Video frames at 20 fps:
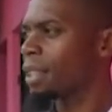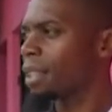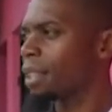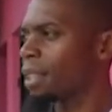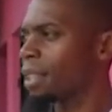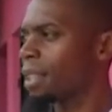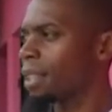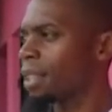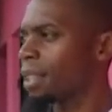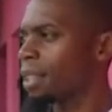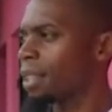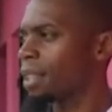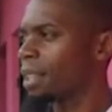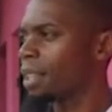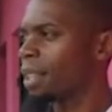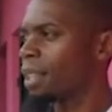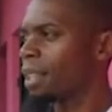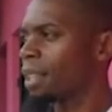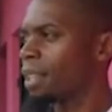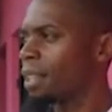
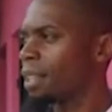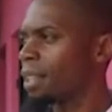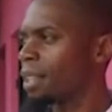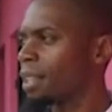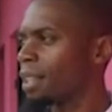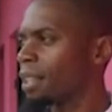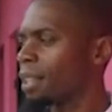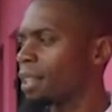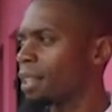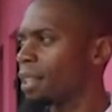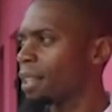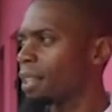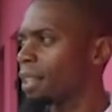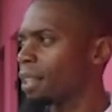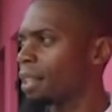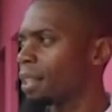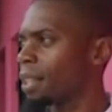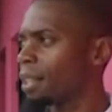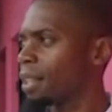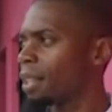
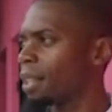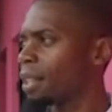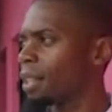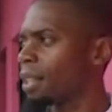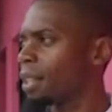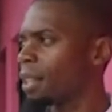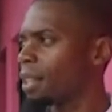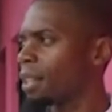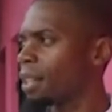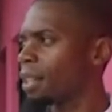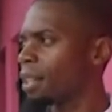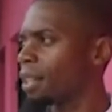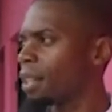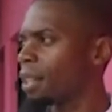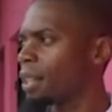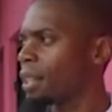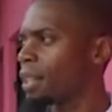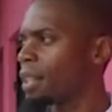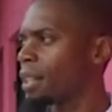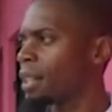
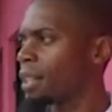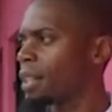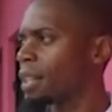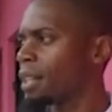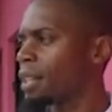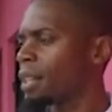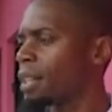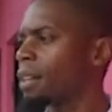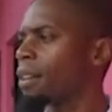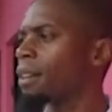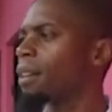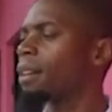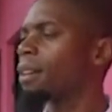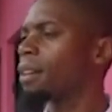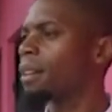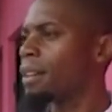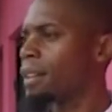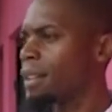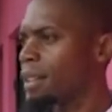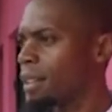
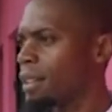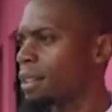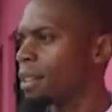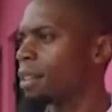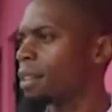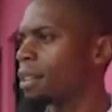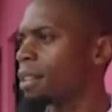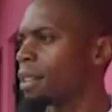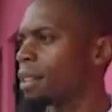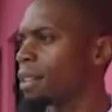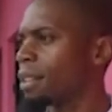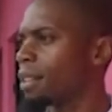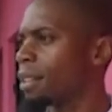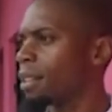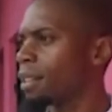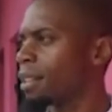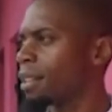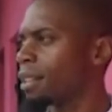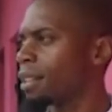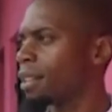
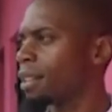(not speaking)